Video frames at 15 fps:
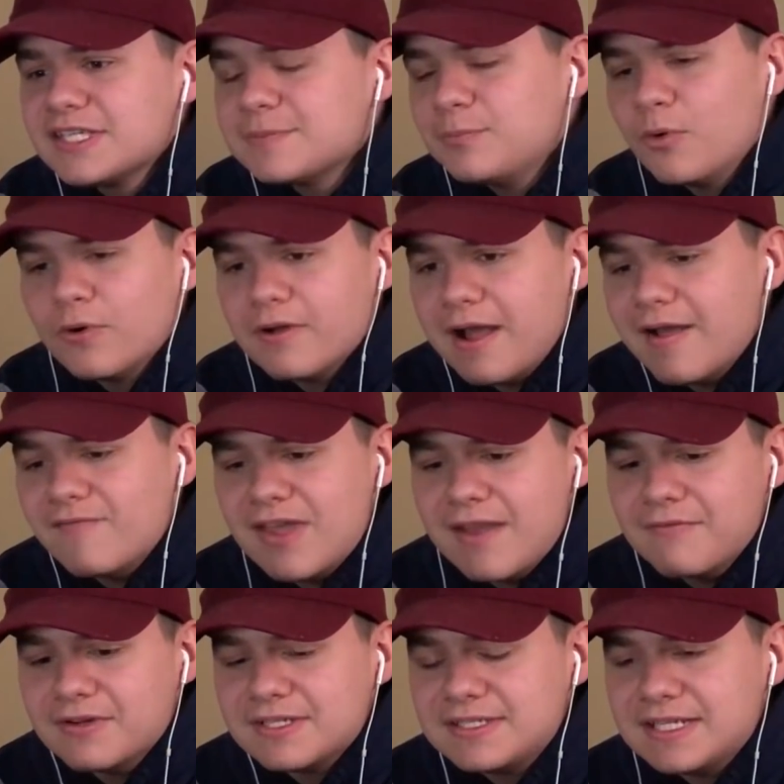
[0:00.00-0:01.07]
sport
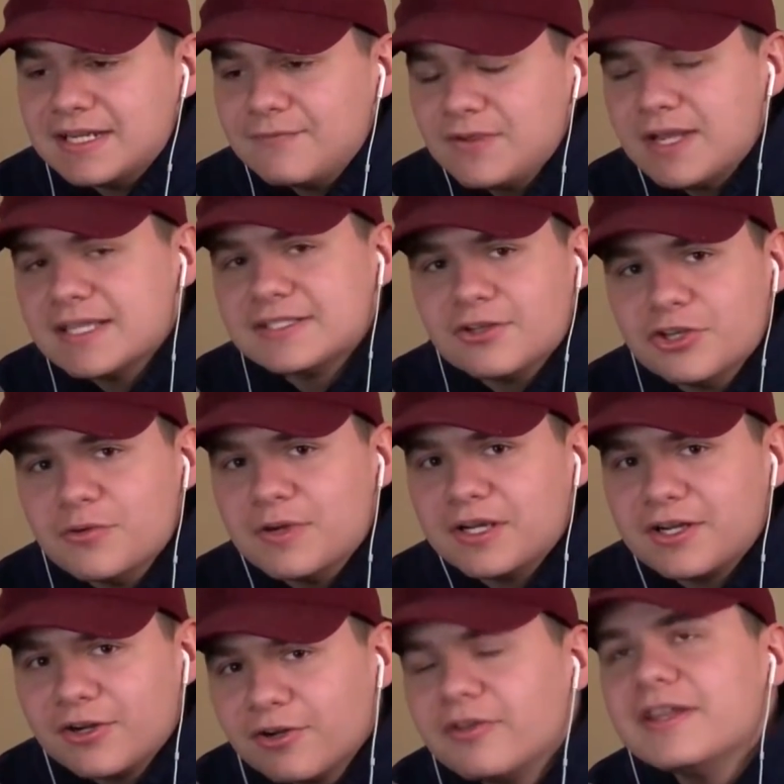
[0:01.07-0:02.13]
I've ever seen. If you guys don't know
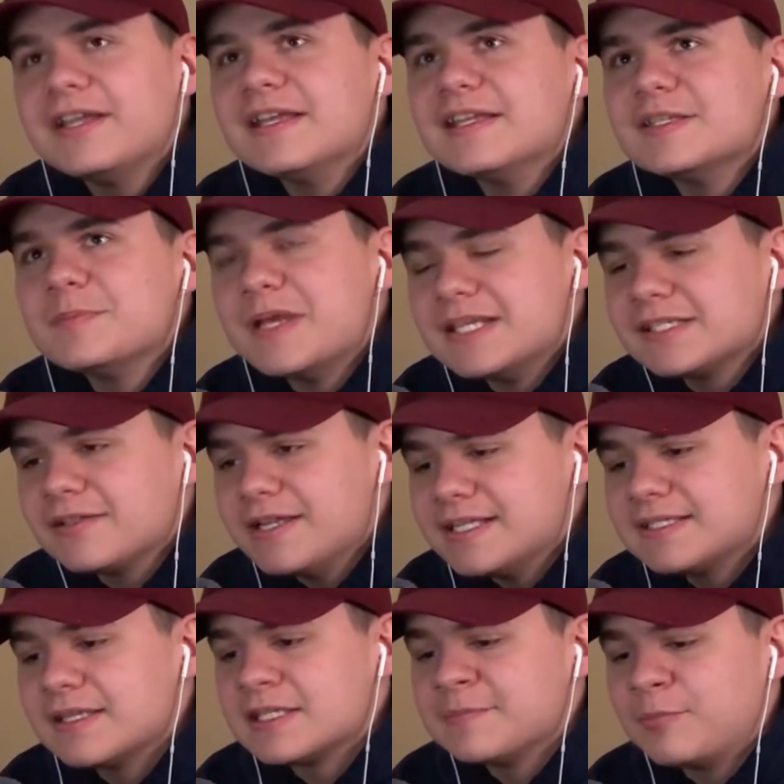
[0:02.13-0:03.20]
what curling is,
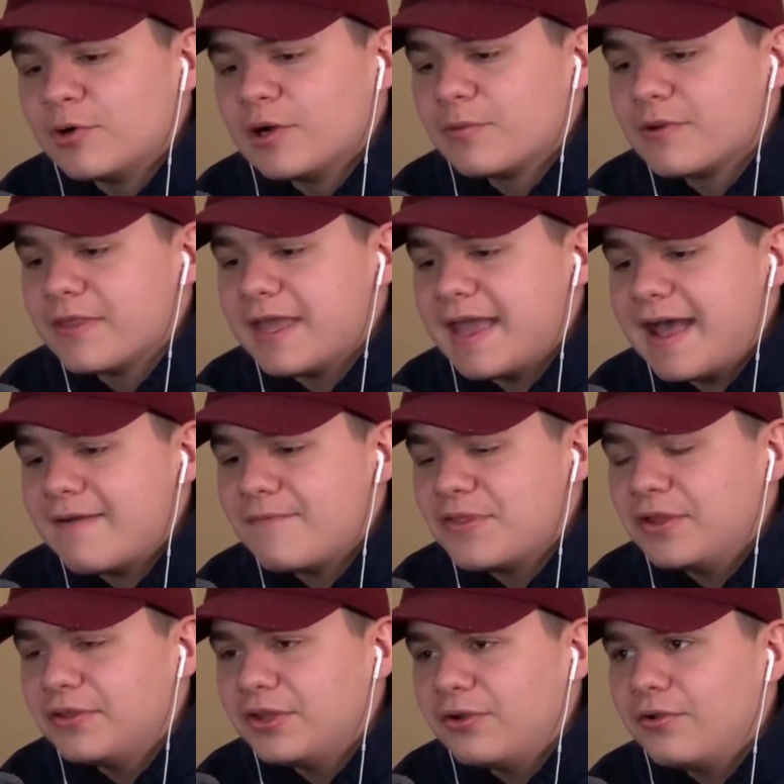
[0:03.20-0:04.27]
basically it's the sport where they
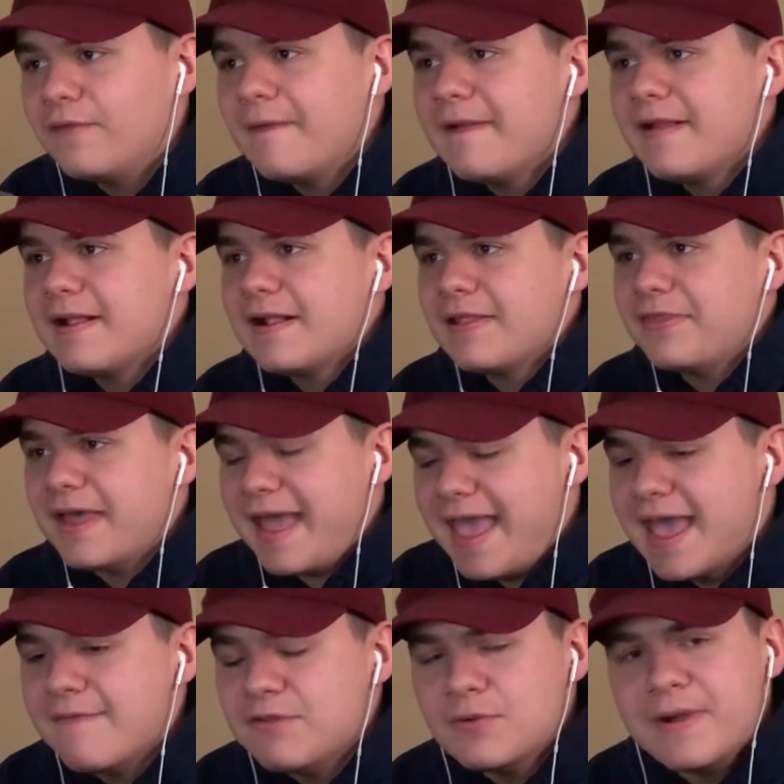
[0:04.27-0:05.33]
have the
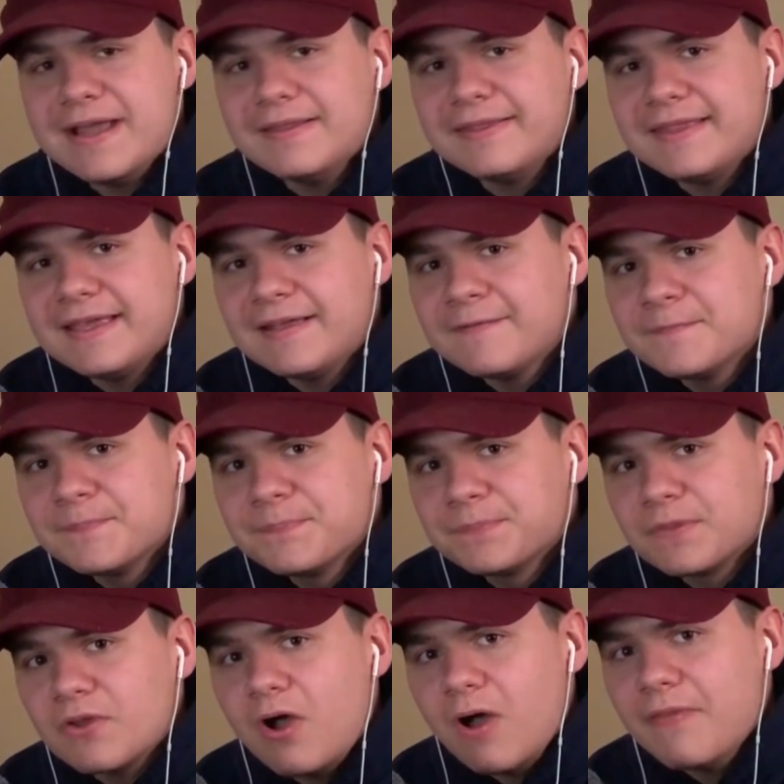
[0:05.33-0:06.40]
heavyweight thing
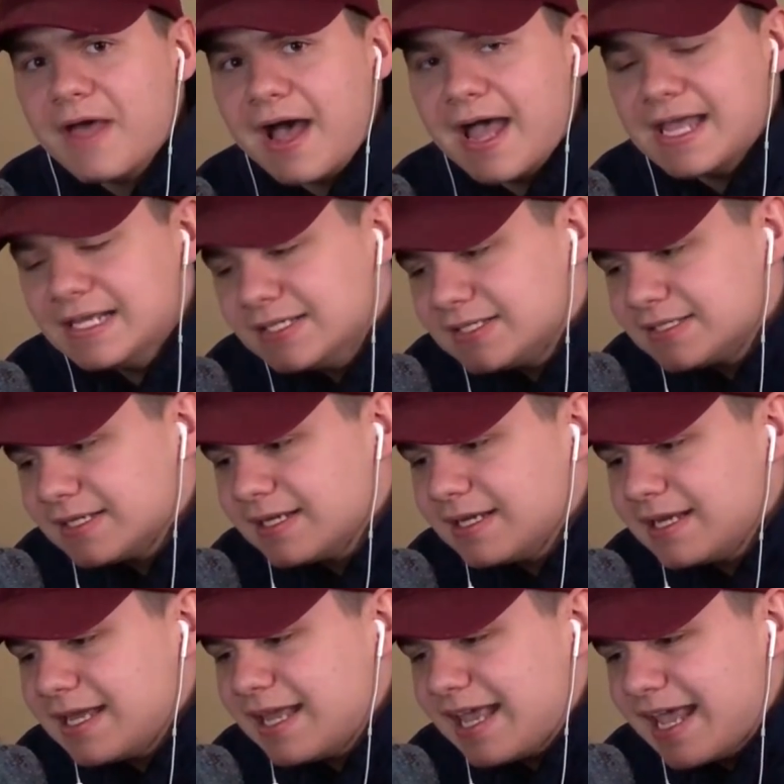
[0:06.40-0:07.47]
on the ice.
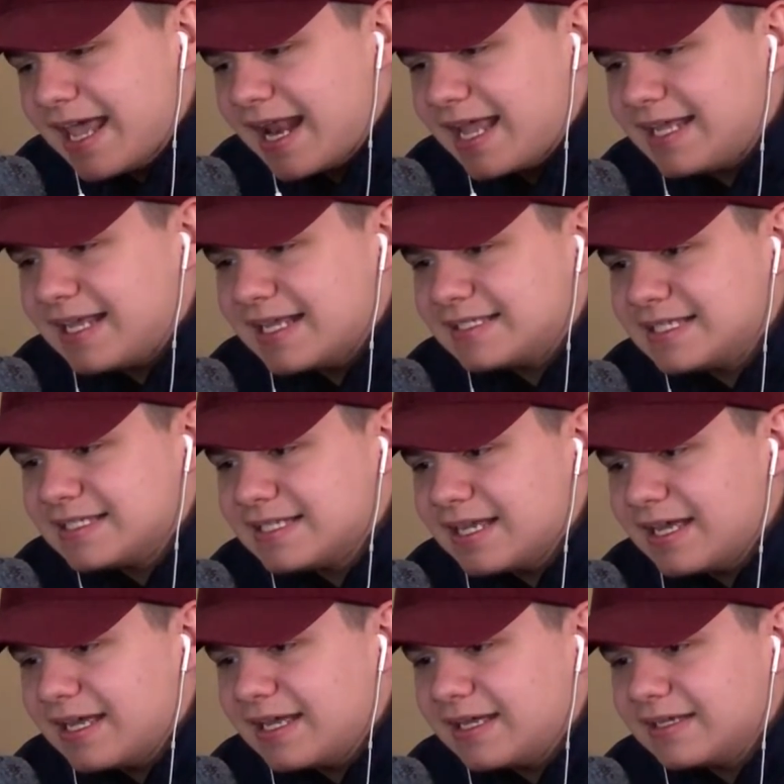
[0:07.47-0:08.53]
And I guess it's
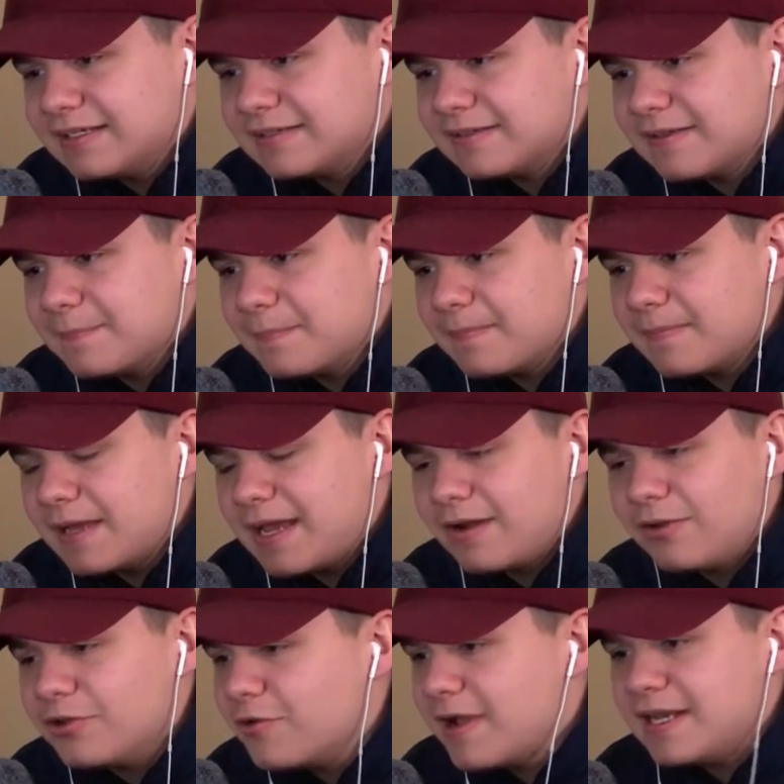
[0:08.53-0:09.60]
I
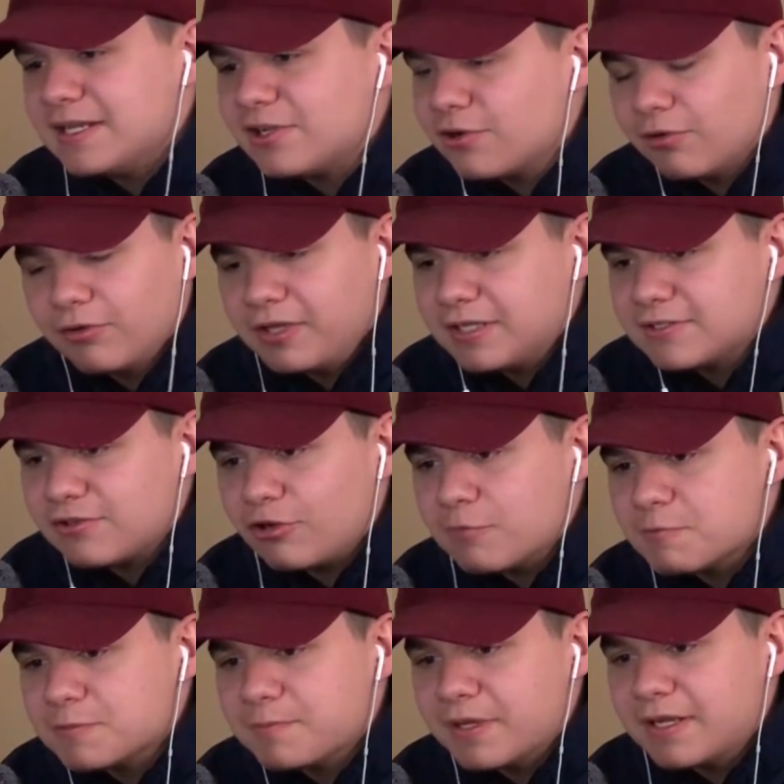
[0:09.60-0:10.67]
don't know any curling
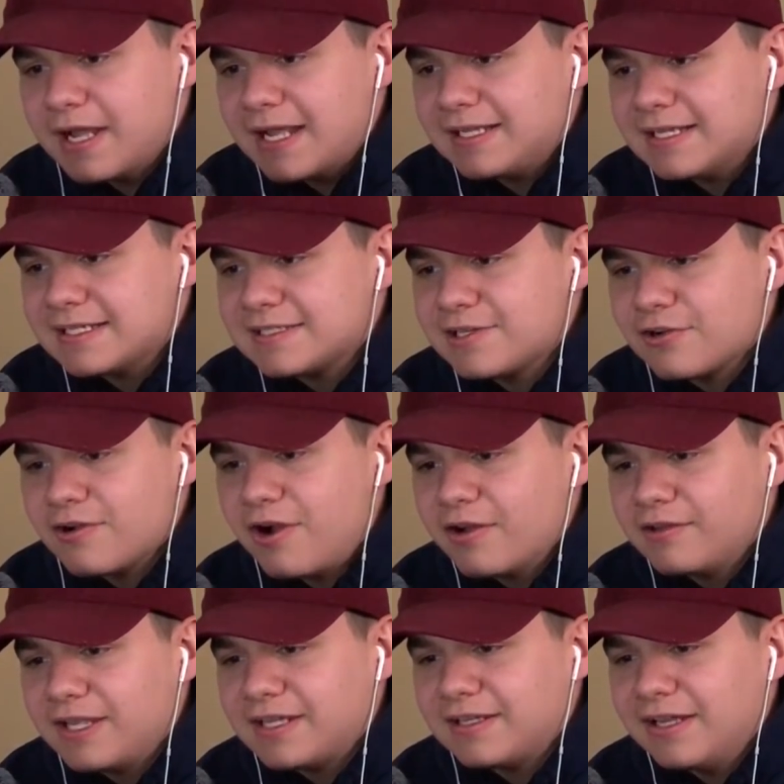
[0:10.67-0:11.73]
terms, but I guess they're
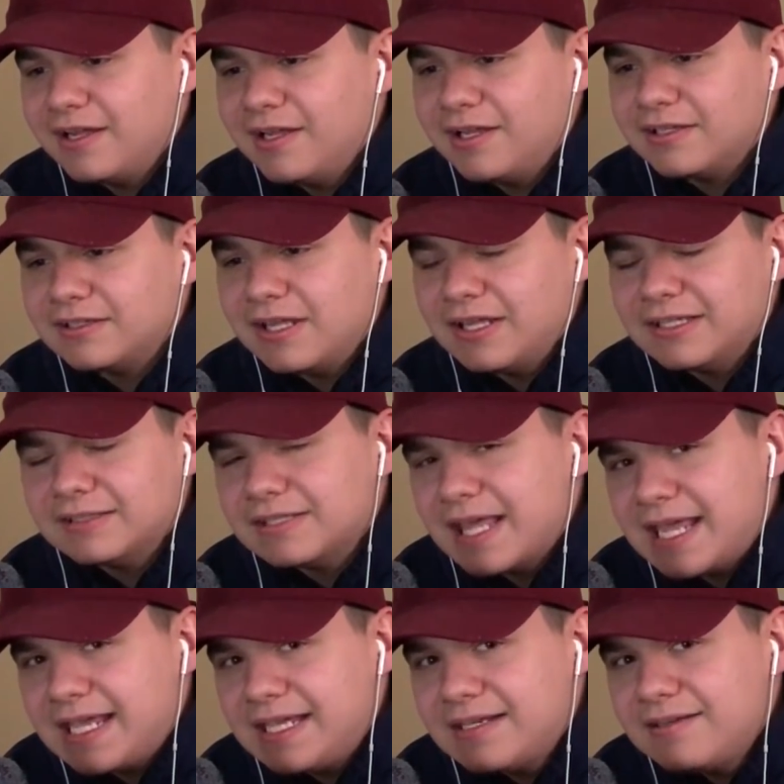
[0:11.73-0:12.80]
on like a
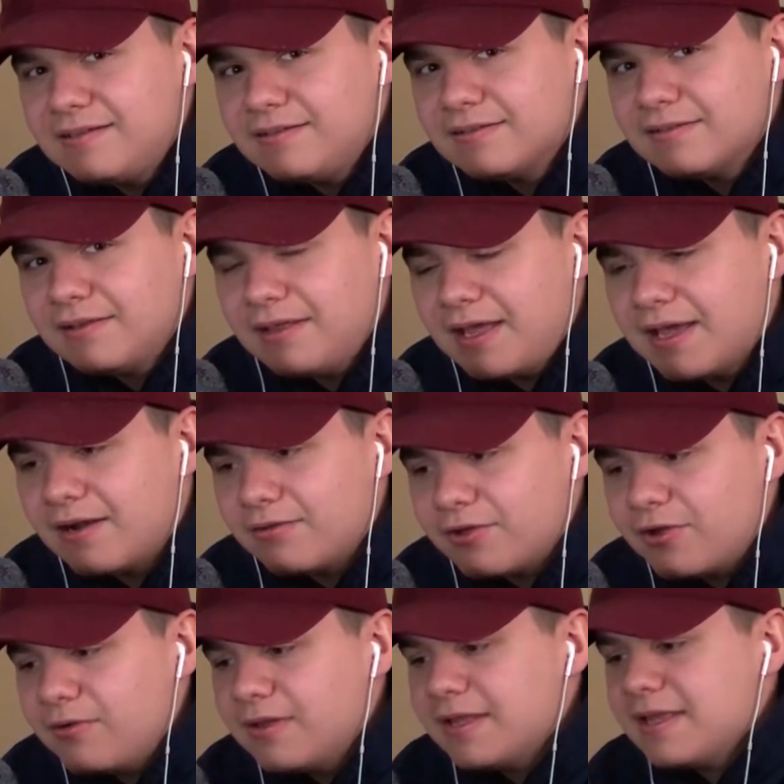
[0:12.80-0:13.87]
lane. I
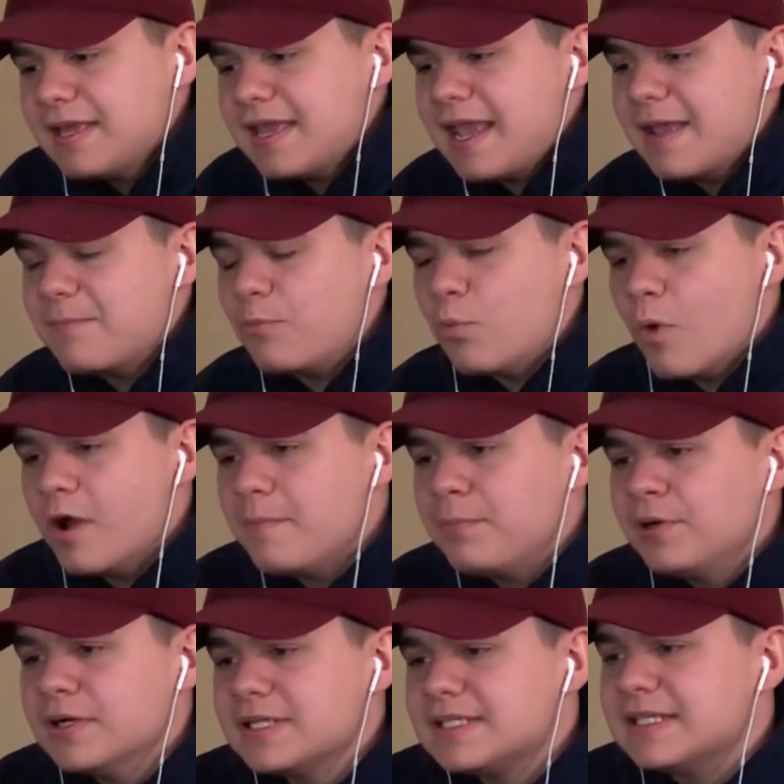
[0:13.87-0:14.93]
don't know. And
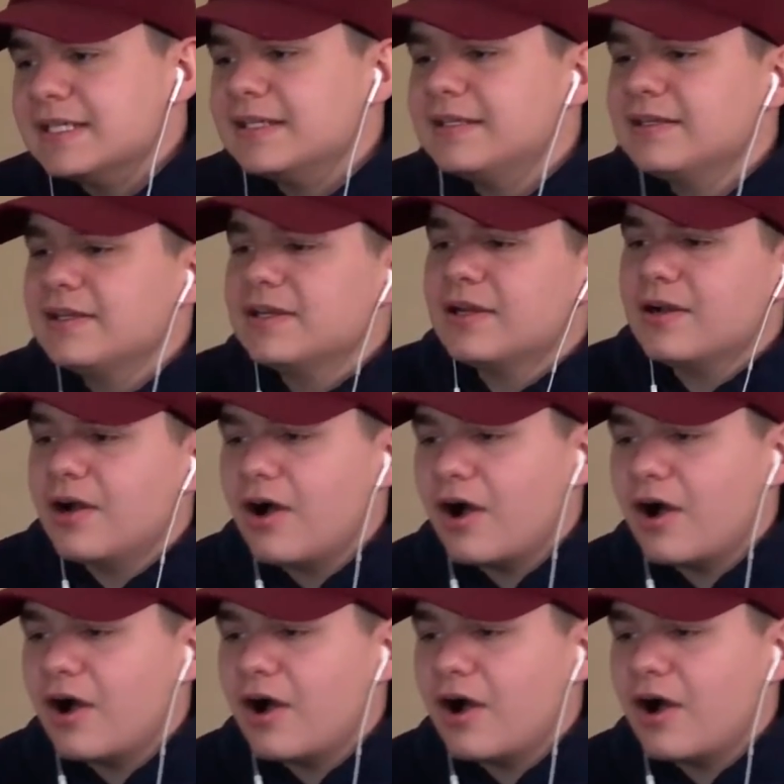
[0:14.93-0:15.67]
one person